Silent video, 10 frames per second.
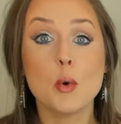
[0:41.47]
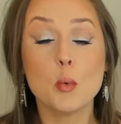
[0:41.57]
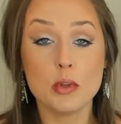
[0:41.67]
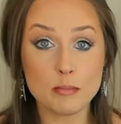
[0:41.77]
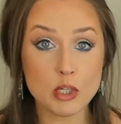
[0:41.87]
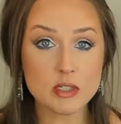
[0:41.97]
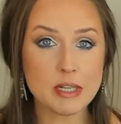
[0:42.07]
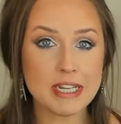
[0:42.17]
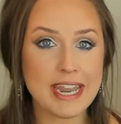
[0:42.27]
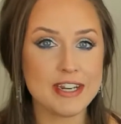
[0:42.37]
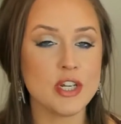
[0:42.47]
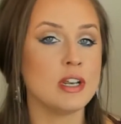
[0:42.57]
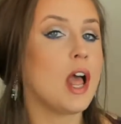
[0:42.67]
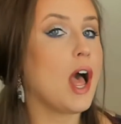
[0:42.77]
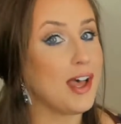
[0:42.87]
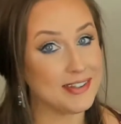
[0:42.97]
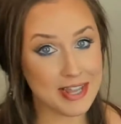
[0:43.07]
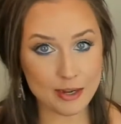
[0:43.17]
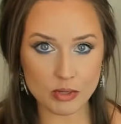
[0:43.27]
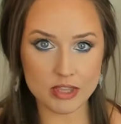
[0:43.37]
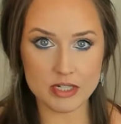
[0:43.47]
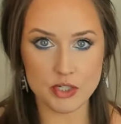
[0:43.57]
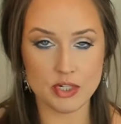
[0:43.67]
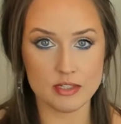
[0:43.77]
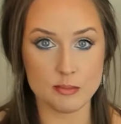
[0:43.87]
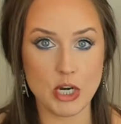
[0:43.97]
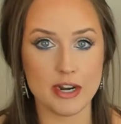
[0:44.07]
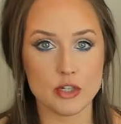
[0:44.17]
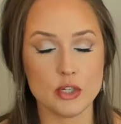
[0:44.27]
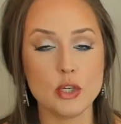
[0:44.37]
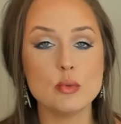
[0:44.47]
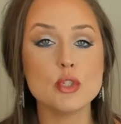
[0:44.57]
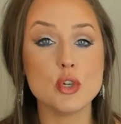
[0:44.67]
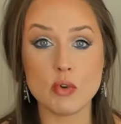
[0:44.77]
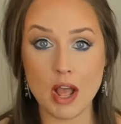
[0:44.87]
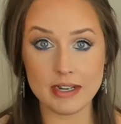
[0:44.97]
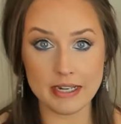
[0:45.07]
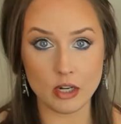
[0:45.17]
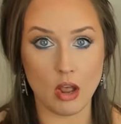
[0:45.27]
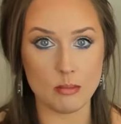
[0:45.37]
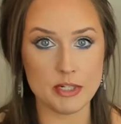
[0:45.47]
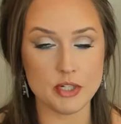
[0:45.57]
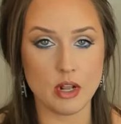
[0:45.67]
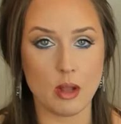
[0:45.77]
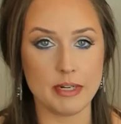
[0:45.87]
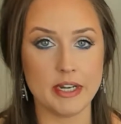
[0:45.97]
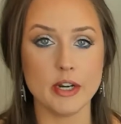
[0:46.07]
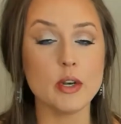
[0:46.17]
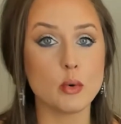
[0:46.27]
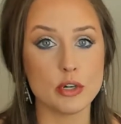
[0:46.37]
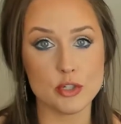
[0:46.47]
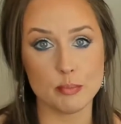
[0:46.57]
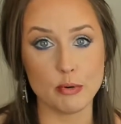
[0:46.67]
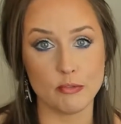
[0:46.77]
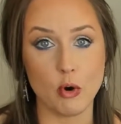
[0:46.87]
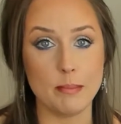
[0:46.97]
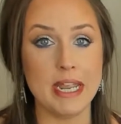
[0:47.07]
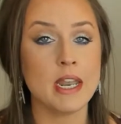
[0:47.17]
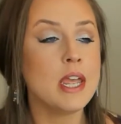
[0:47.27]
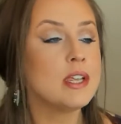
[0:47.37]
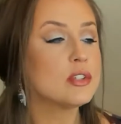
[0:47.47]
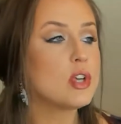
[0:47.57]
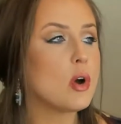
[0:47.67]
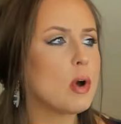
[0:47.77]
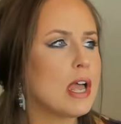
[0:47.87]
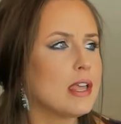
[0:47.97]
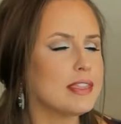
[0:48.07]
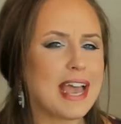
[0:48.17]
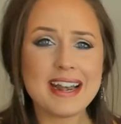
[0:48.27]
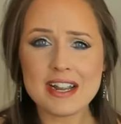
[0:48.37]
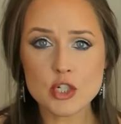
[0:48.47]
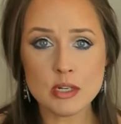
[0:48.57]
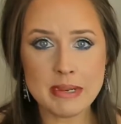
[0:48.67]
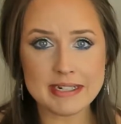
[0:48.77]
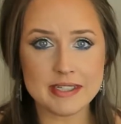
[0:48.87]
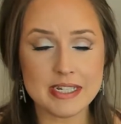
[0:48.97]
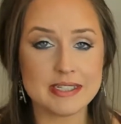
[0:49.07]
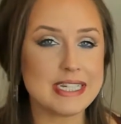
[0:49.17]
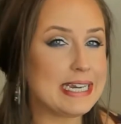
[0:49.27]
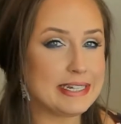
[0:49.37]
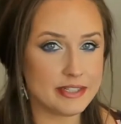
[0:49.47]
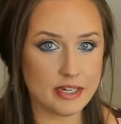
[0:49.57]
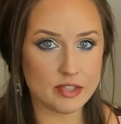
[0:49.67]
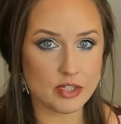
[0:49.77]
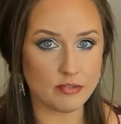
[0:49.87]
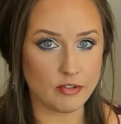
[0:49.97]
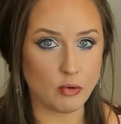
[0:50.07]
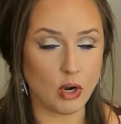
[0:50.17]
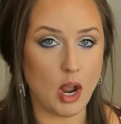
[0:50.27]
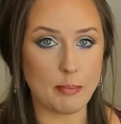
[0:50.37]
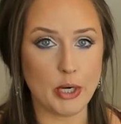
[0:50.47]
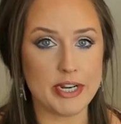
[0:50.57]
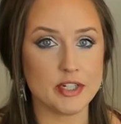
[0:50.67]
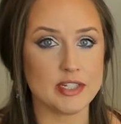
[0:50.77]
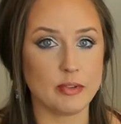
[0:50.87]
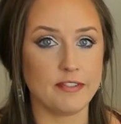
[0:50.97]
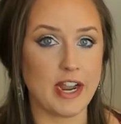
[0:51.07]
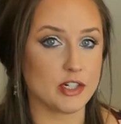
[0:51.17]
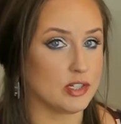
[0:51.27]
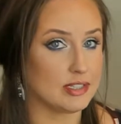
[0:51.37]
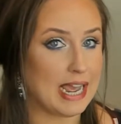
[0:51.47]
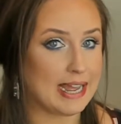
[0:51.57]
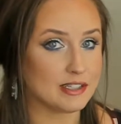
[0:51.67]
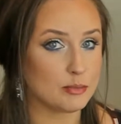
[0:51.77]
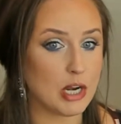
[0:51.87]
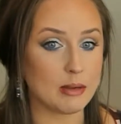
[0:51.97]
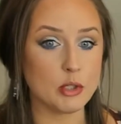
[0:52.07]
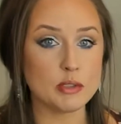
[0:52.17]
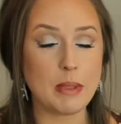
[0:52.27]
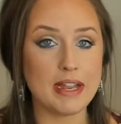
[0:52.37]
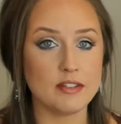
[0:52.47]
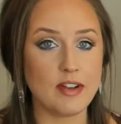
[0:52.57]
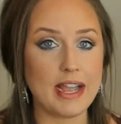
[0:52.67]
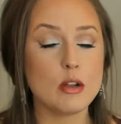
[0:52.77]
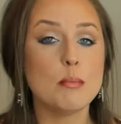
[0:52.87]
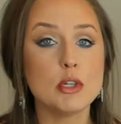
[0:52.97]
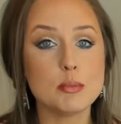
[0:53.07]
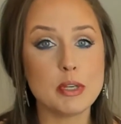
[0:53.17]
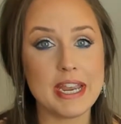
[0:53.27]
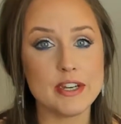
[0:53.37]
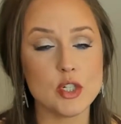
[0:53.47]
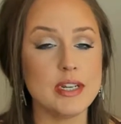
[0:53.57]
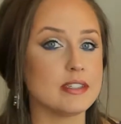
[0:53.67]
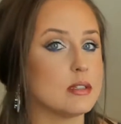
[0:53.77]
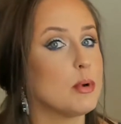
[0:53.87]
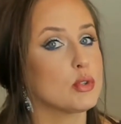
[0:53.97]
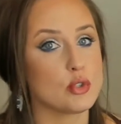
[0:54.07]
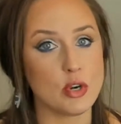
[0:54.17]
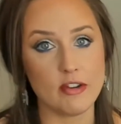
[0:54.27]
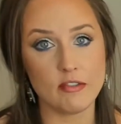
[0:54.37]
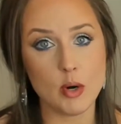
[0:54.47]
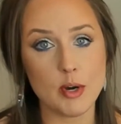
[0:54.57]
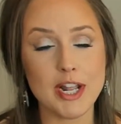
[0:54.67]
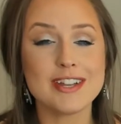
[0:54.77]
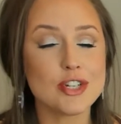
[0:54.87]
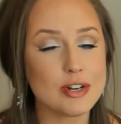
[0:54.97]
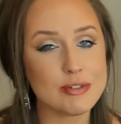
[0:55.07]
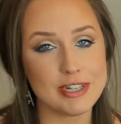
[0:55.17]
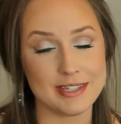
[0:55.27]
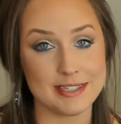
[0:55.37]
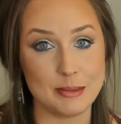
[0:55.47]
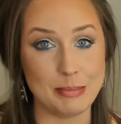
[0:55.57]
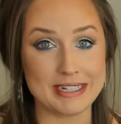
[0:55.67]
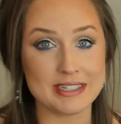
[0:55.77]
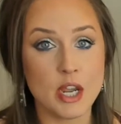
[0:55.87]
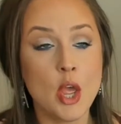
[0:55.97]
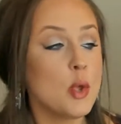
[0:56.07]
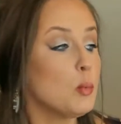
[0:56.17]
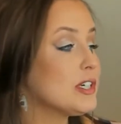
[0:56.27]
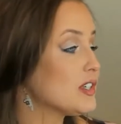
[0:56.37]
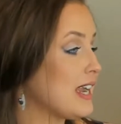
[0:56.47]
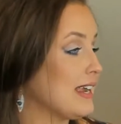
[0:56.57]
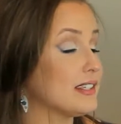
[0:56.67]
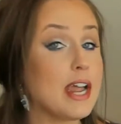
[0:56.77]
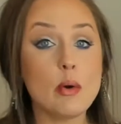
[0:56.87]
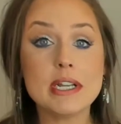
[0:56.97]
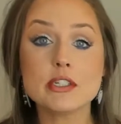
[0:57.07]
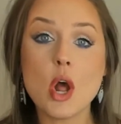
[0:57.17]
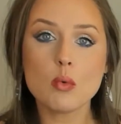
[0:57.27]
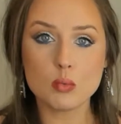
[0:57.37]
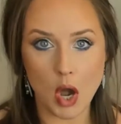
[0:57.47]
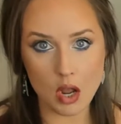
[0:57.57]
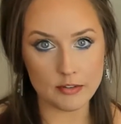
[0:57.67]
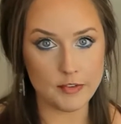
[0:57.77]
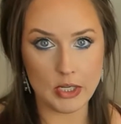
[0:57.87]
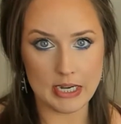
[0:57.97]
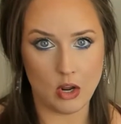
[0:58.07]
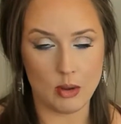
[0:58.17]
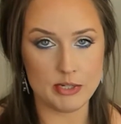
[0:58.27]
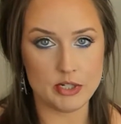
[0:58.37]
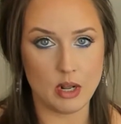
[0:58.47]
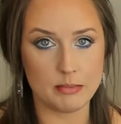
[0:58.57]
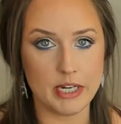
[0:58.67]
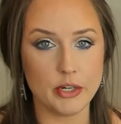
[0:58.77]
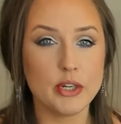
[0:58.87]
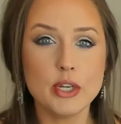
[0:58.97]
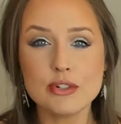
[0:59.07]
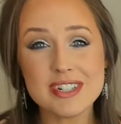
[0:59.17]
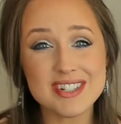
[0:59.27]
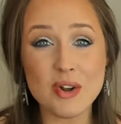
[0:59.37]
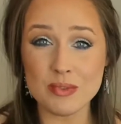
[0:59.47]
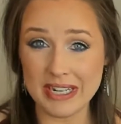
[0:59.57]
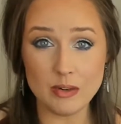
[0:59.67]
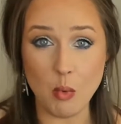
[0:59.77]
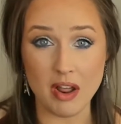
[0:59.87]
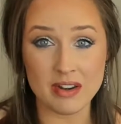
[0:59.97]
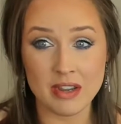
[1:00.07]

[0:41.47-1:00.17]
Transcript: With multiplication, unlike with addition and subtraction, you do not need a common denominator in order to perform it. So that actually makes this the easiest of the 4 operations with fractions. Add, subtract, multiply, and divide. Multiplication is the most straightforward and generally the simplest, which is nice. Now, it's not wrong if you get a common denominator, you just don't need one.